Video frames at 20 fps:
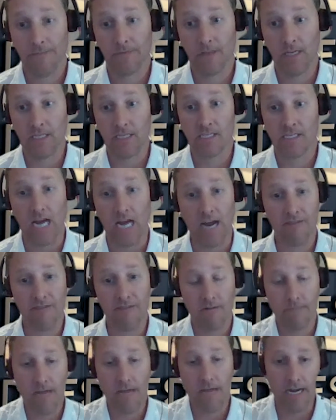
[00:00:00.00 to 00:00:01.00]
aside
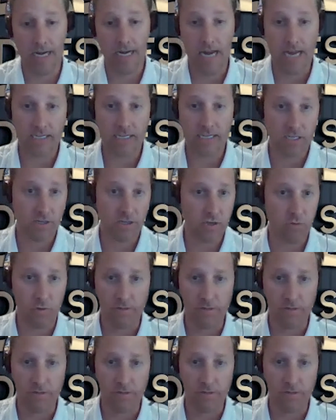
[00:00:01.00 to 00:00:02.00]
from that, it has to do
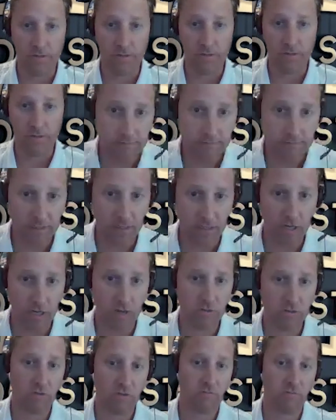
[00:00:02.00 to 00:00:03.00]
with pay, you
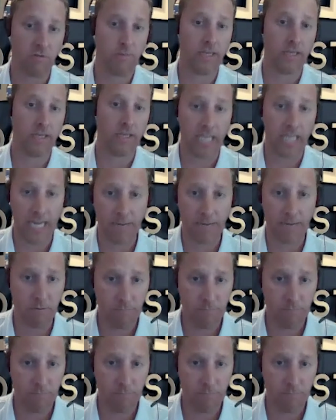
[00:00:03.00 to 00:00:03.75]
know? So from a labor